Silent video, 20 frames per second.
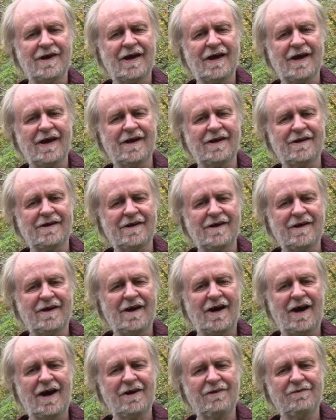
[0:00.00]
and
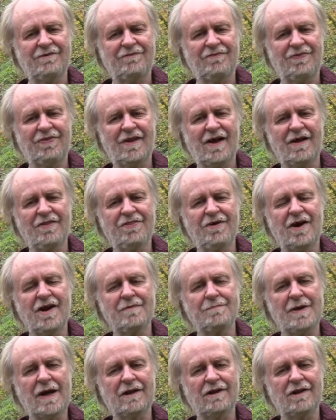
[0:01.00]
I thought
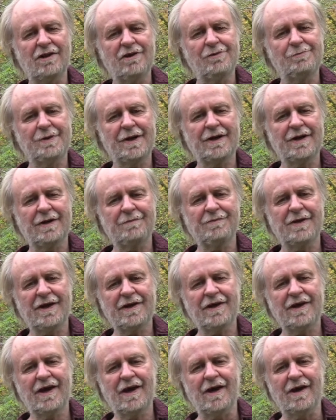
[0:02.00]
about it a little bit, and I'm
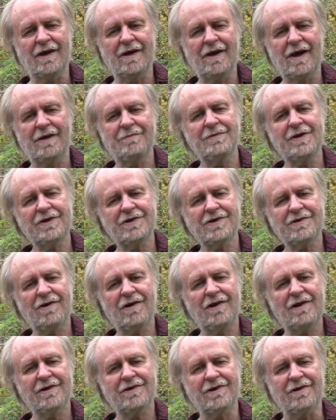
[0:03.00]
like, yeah, I'm an
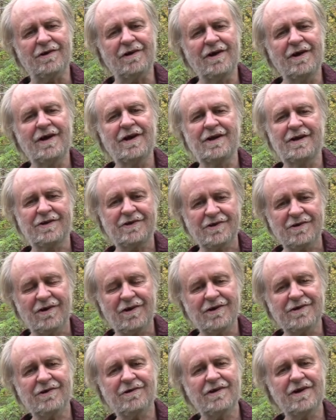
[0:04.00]
astrologer. An
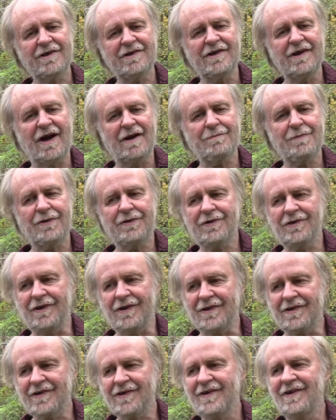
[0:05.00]
astrologer is an
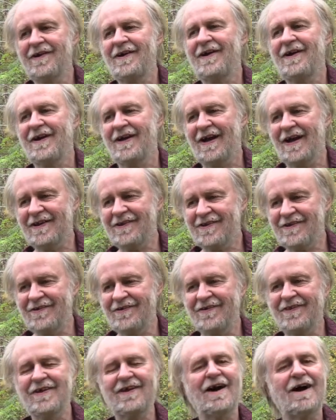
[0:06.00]
opportunist. It has to do
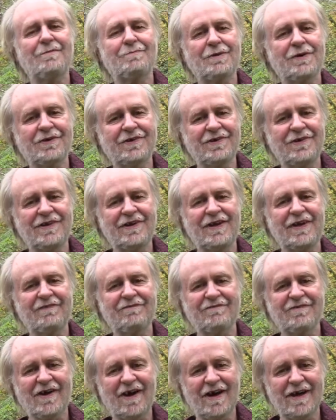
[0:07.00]
with the opportunity
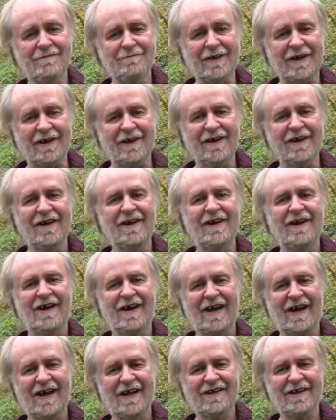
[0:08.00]
of timing
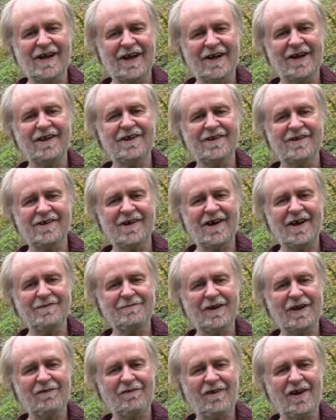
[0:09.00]
and getting the
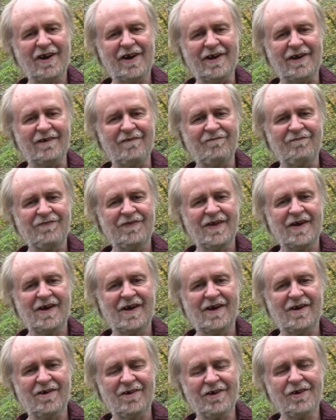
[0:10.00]
timing right
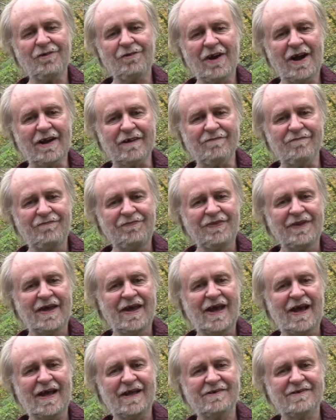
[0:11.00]
or correct.
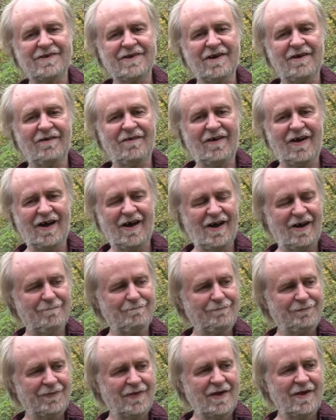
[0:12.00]
And so
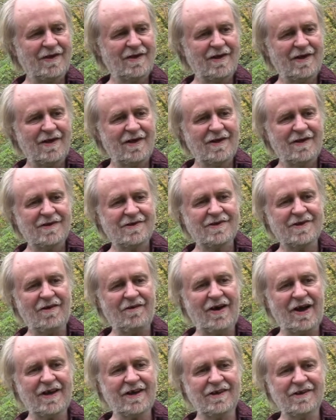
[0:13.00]

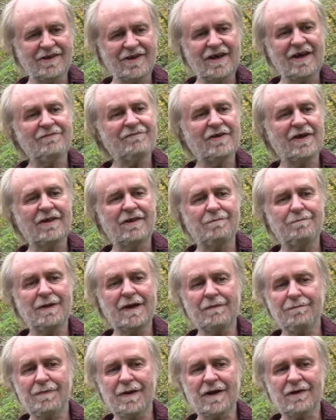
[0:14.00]
I can give you the
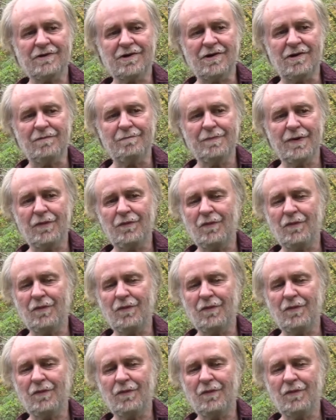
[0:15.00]
big picture, but